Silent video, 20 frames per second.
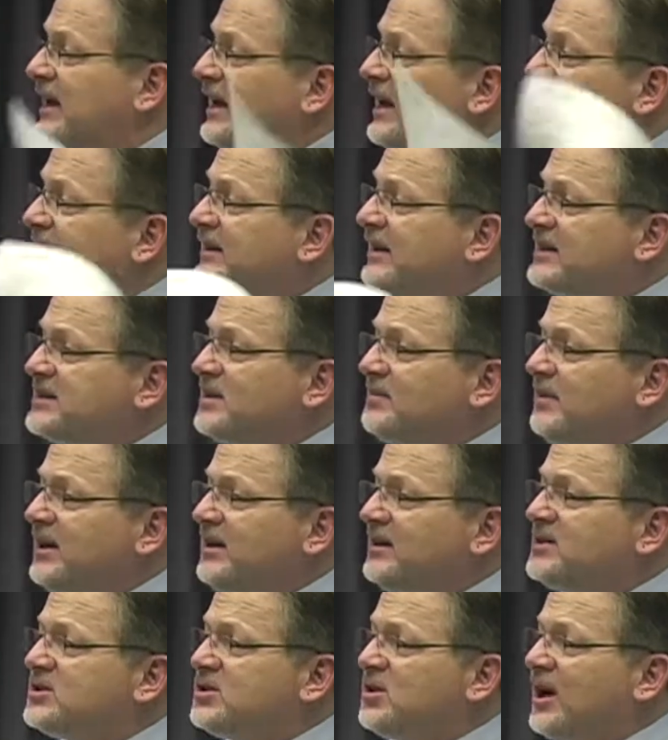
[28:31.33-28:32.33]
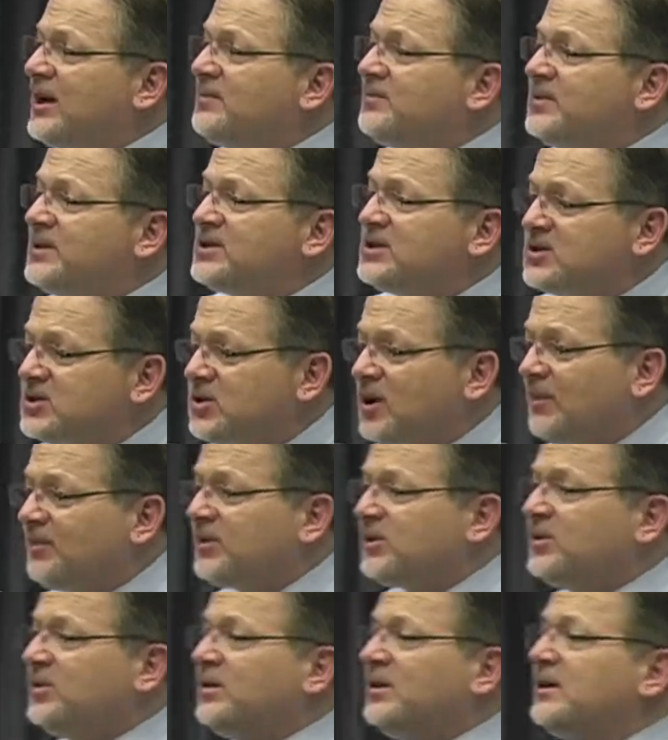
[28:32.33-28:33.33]
It doesn't mean there's not a business
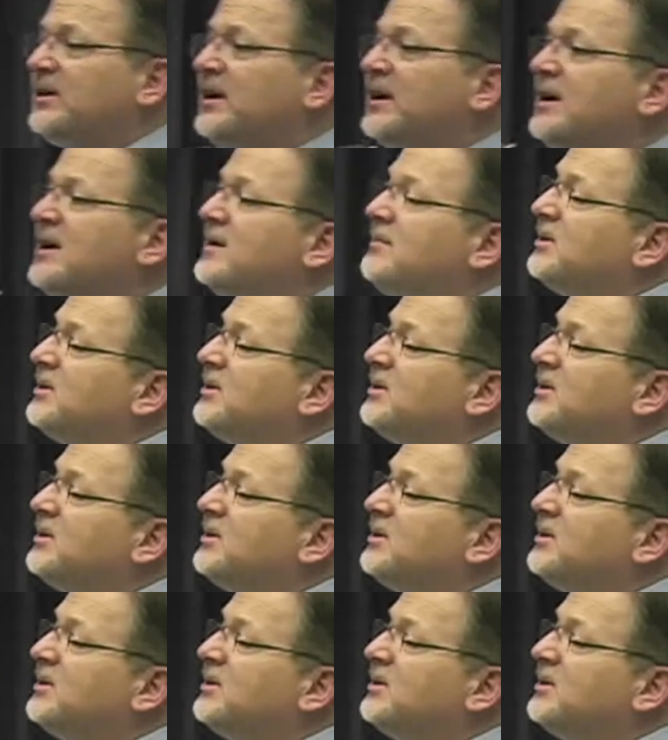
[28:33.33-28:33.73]
opportunity there,